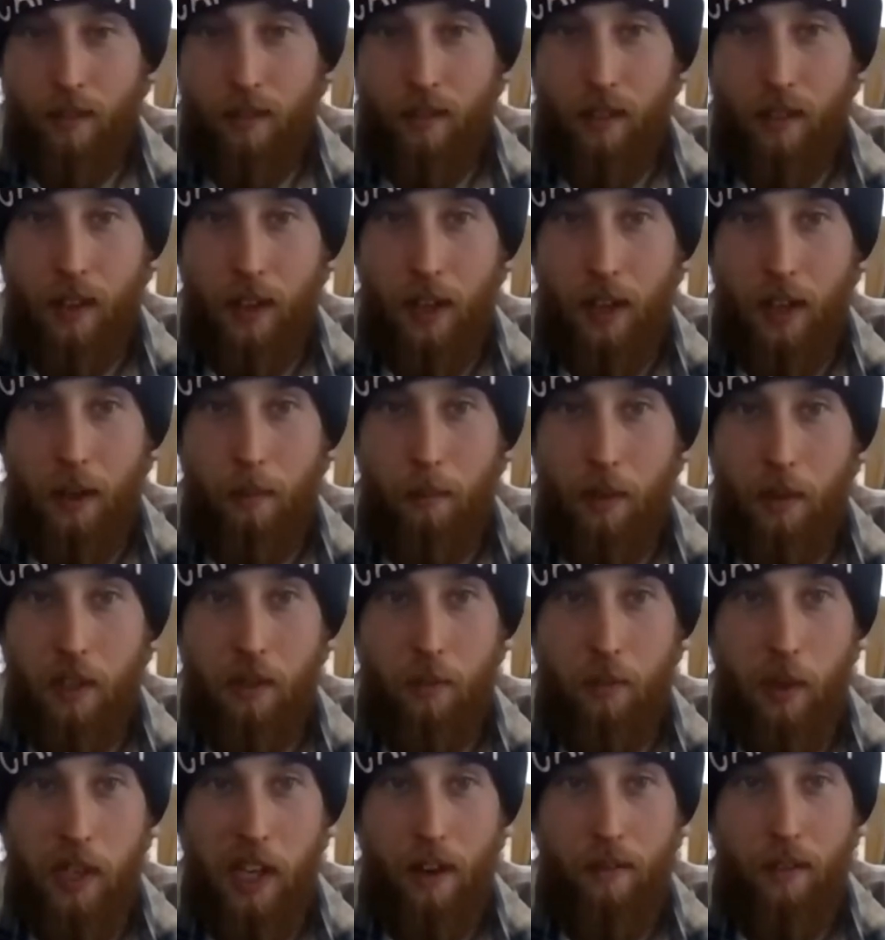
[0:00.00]

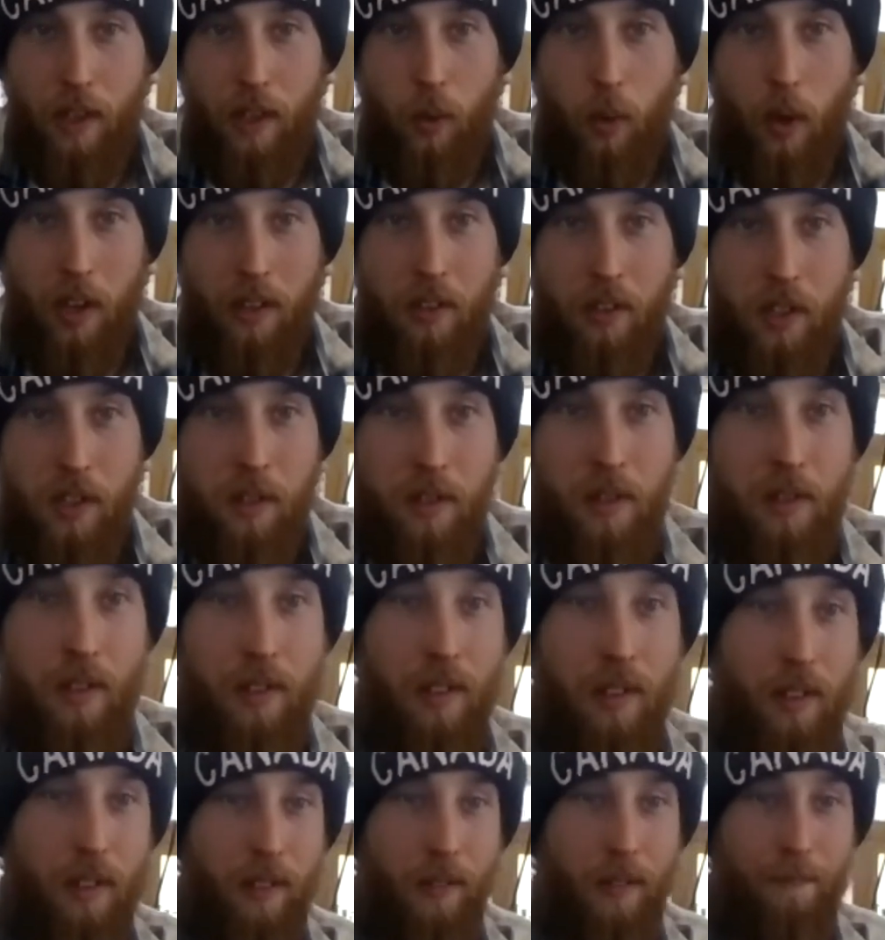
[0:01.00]
Well, yeah, thanks so
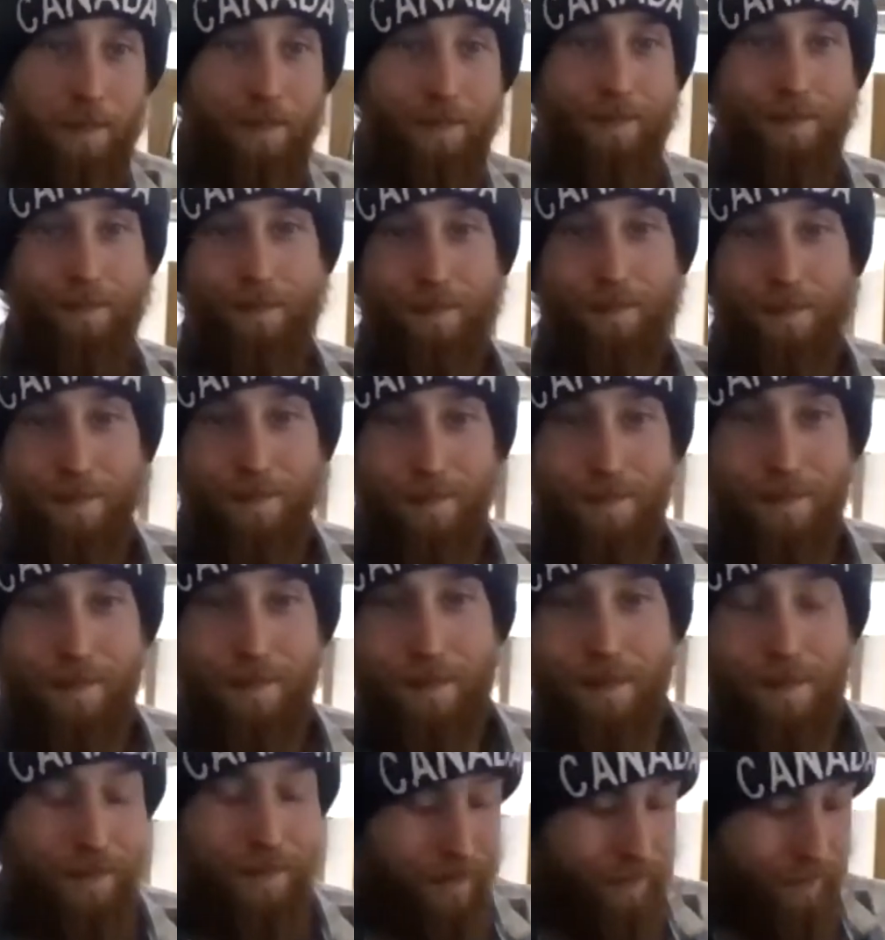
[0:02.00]
much, Eddie. We've got a few
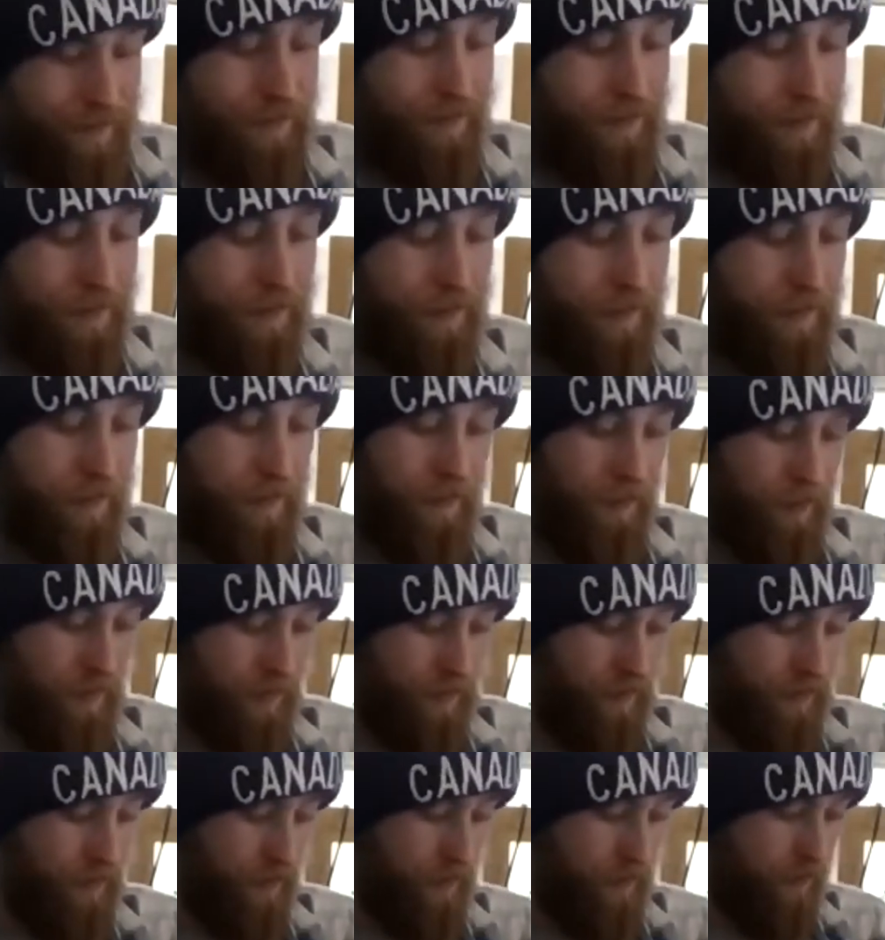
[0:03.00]
other
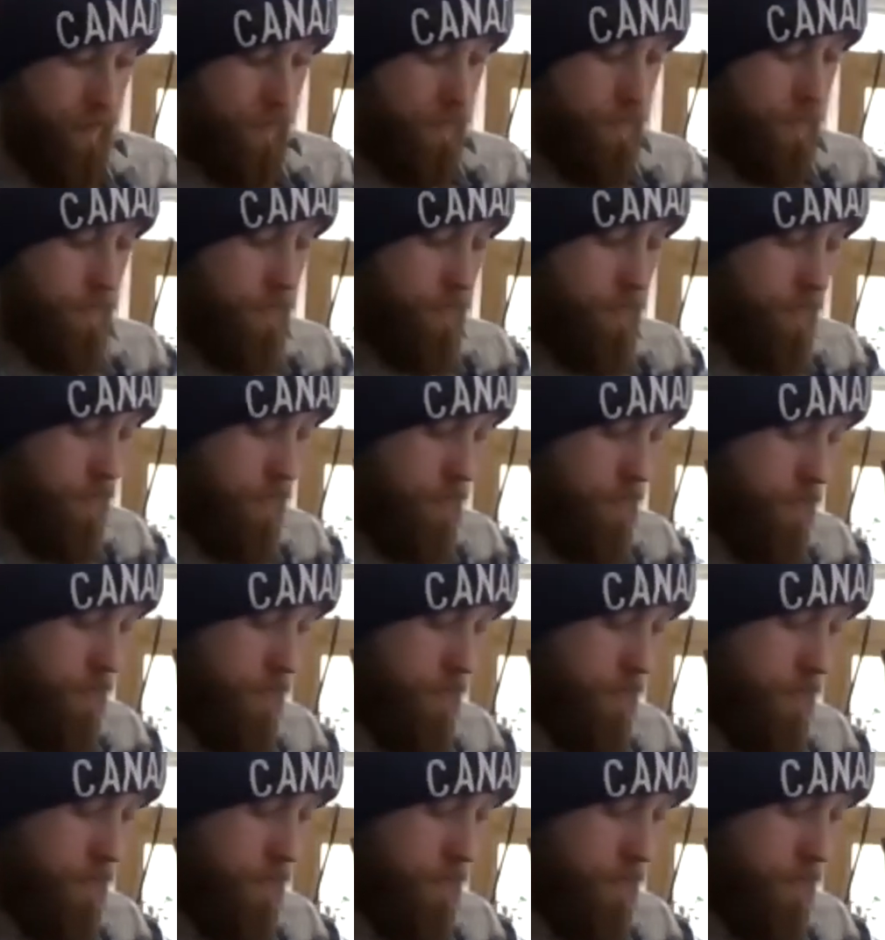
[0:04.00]
questions that have come in here.